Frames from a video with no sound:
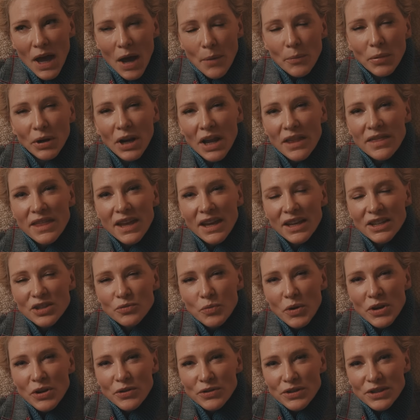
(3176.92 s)
But I think it's
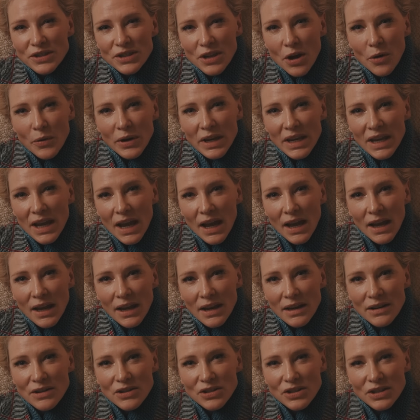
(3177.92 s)
when you're so
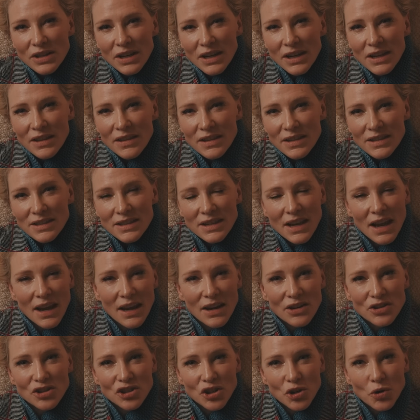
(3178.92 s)
engaged in the
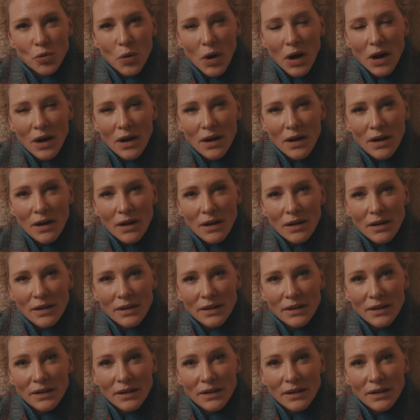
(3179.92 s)
stage you are